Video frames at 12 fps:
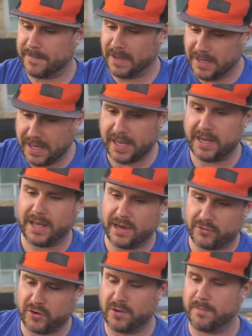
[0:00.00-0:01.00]
yeah, at
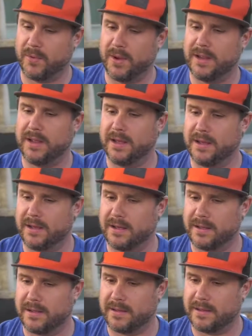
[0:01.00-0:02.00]
a certain point,
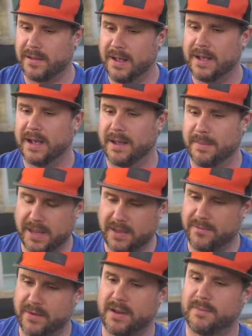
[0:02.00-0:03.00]
I
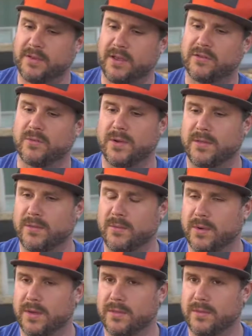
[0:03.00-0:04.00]
became very obsessed with
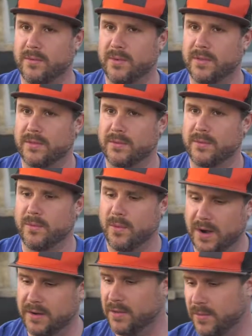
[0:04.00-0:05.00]

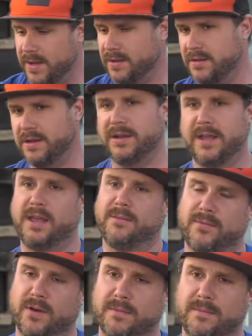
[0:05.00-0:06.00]
where the wheat seed
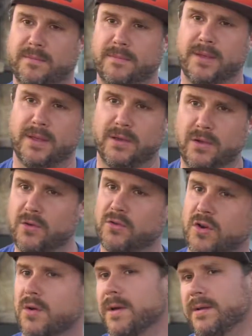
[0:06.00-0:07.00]
came from, who
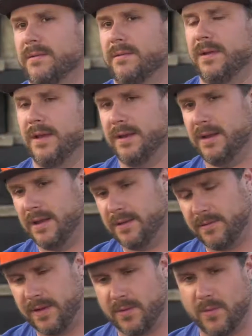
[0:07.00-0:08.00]
grew it,
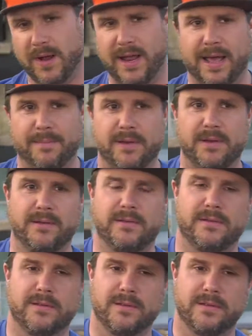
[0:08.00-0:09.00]
and what happens